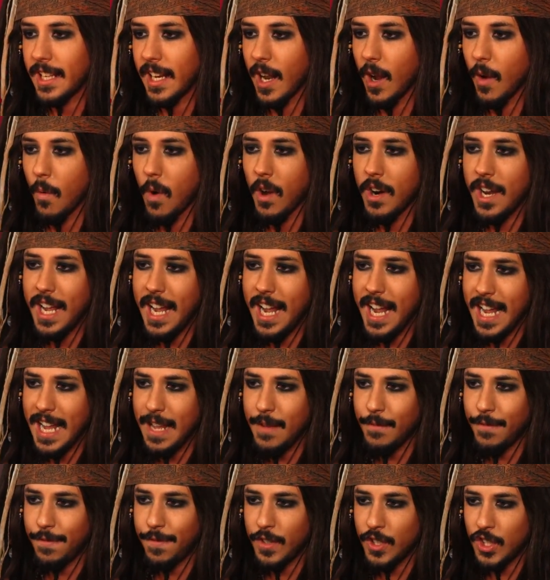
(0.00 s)
I want to
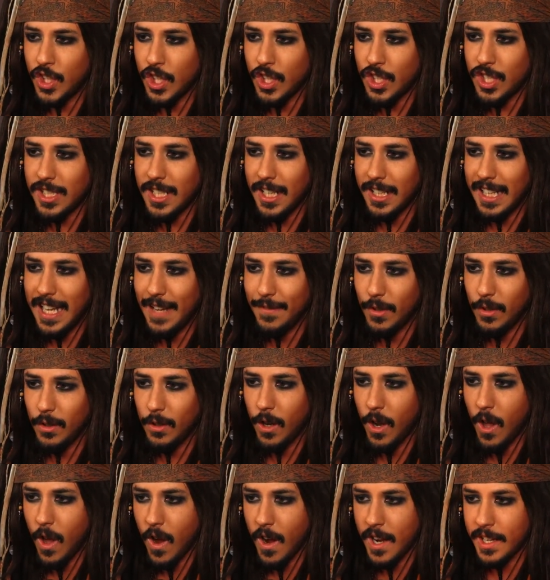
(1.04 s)
aim for just a level
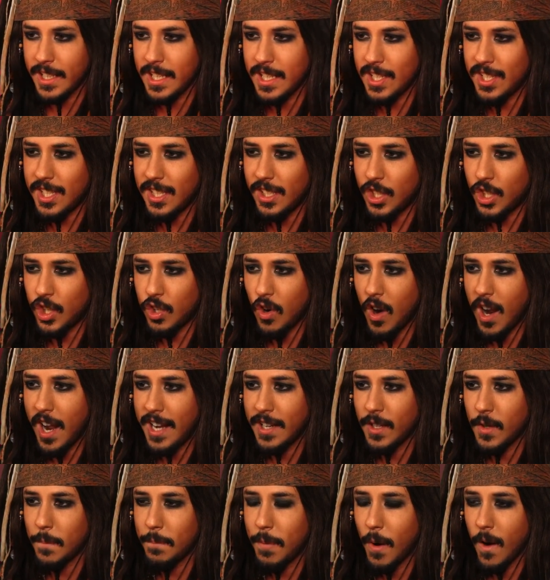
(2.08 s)
line. You see the
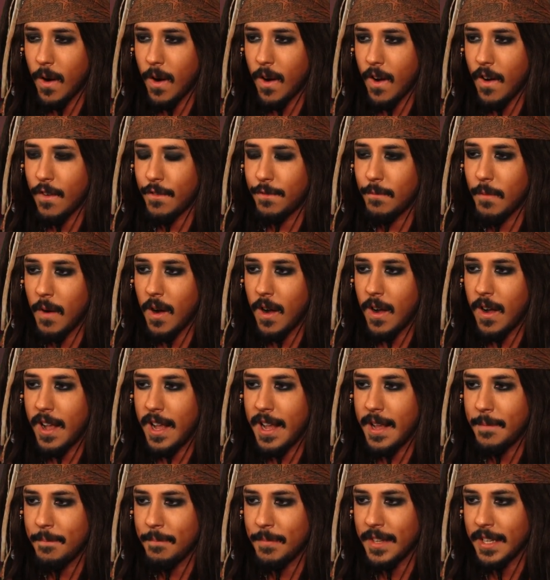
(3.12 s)
triangle part of my